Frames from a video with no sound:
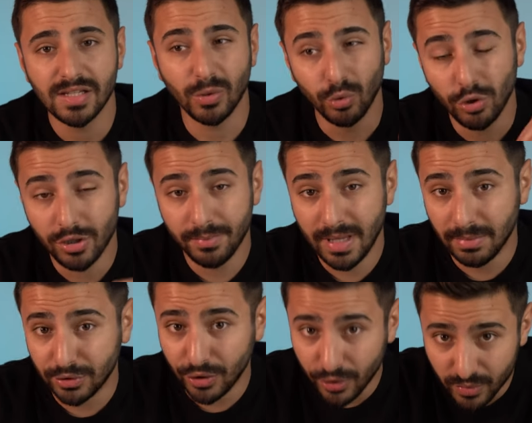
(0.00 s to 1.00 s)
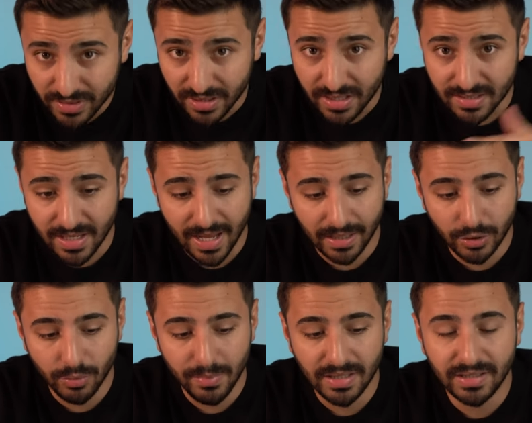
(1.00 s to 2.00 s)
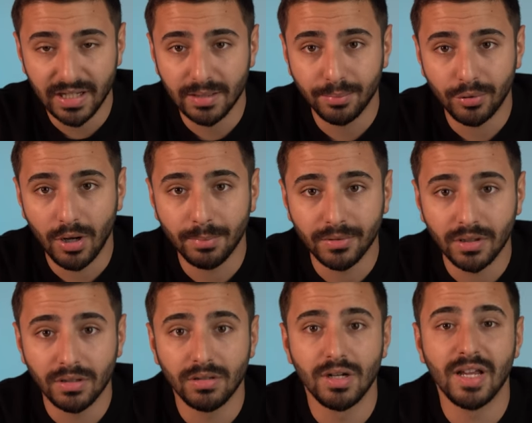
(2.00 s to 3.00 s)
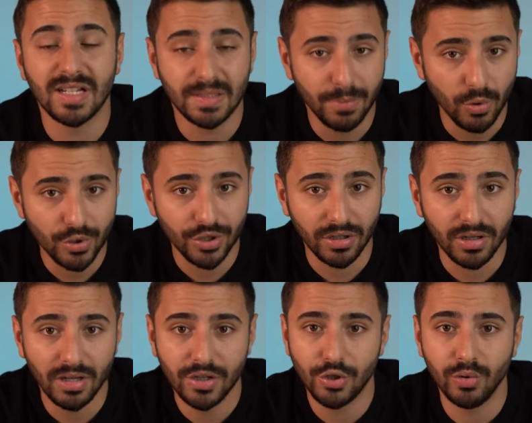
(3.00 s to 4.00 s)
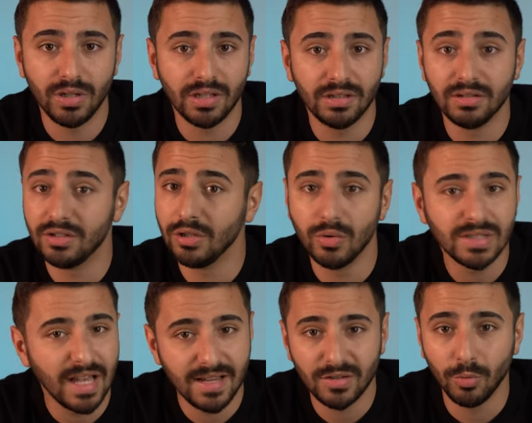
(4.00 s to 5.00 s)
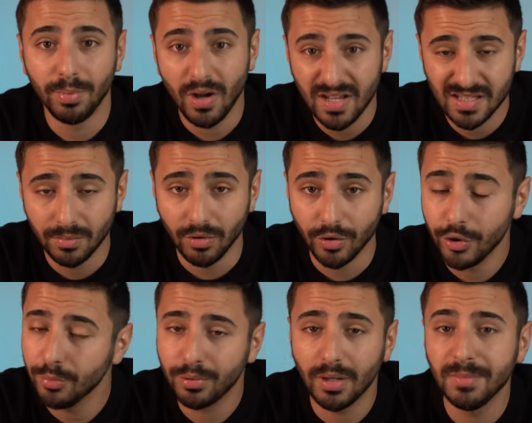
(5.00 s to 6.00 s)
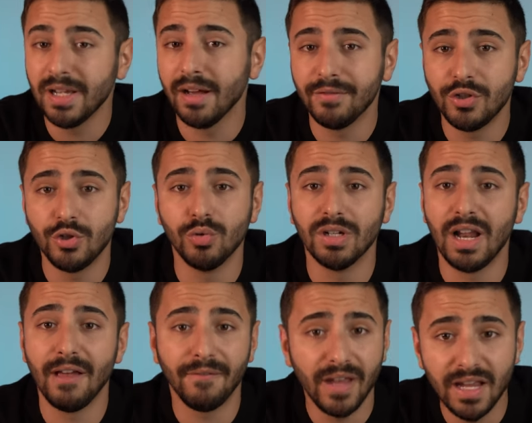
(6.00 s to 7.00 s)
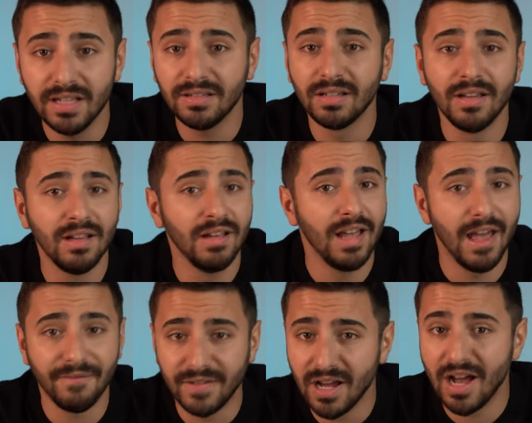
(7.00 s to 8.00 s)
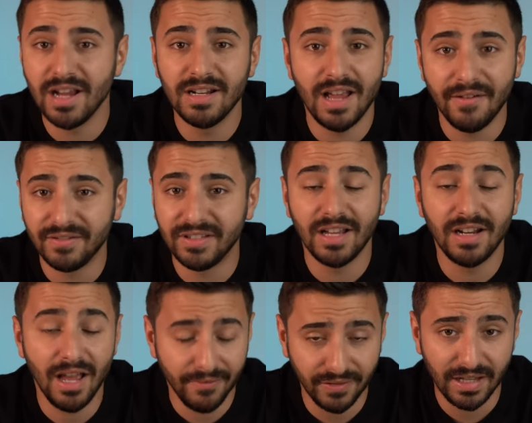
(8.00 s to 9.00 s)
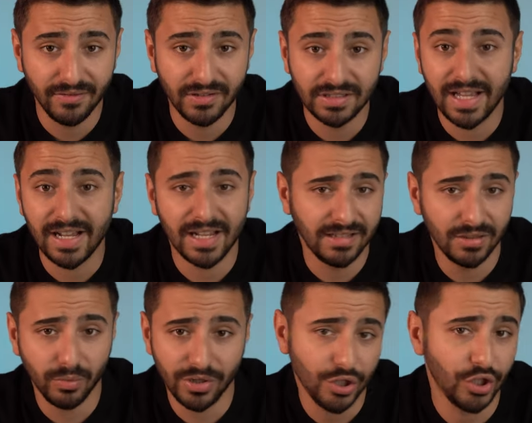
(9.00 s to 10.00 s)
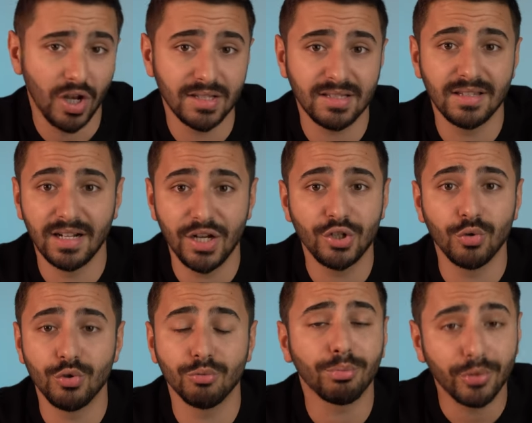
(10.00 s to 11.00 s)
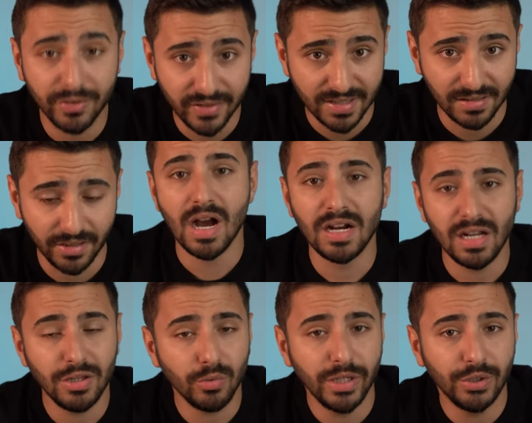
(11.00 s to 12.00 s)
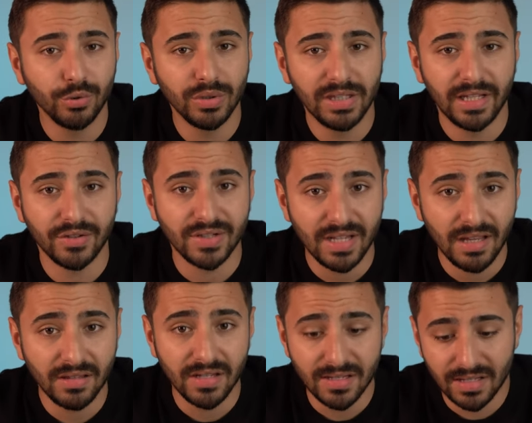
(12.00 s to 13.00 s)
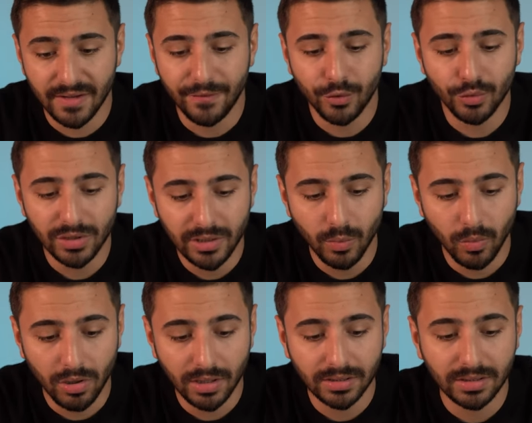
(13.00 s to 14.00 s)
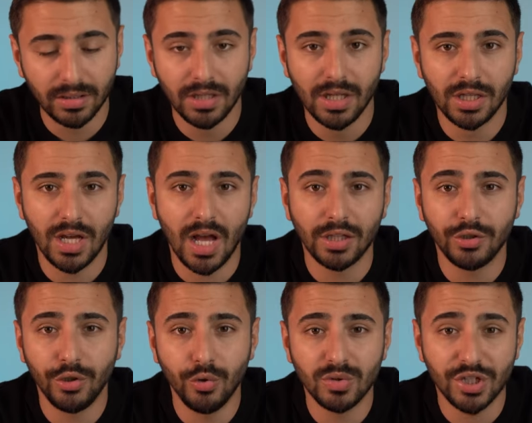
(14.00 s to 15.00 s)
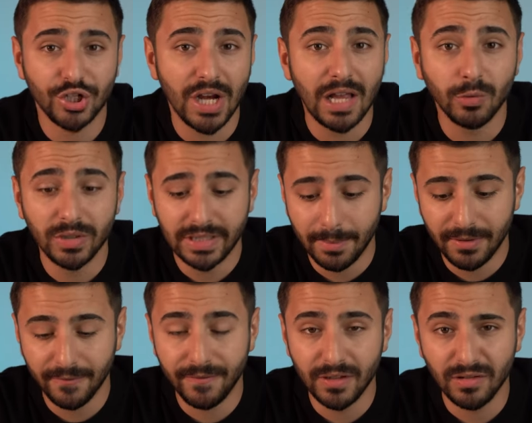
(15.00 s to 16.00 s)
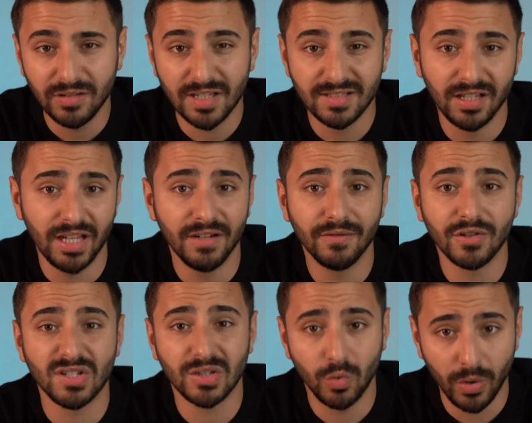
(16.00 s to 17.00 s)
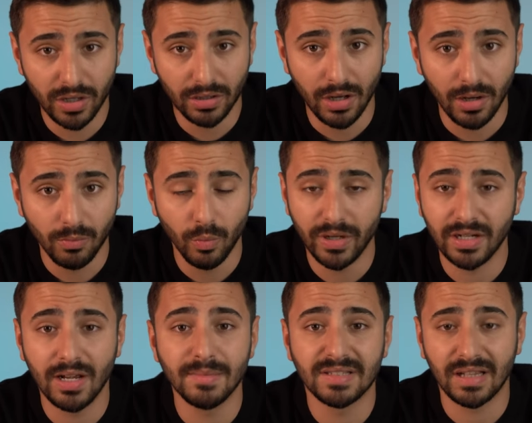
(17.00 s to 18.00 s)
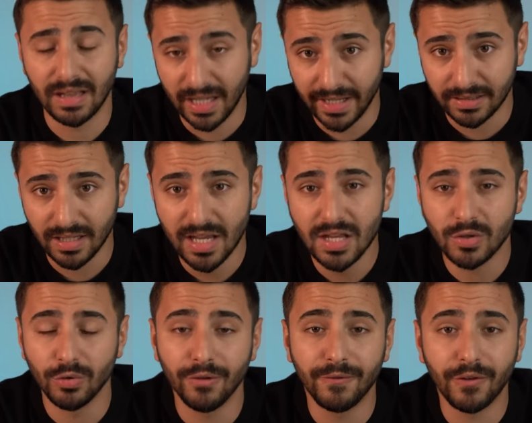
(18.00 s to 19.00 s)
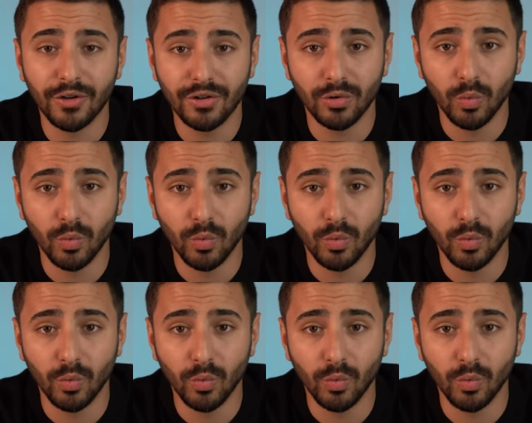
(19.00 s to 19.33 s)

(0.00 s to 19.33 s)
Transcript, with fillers: So in order to be able to use these and to maintain a proper exposure, shooting at the lowest ISO possible, you probably have to shoot at f8, f9, f10, f11, like I did with the shots that I showed you previously. Another way to really understand these, if you really want uh, to use a shallower depth of field is the inverse square law when it comes to light. So the further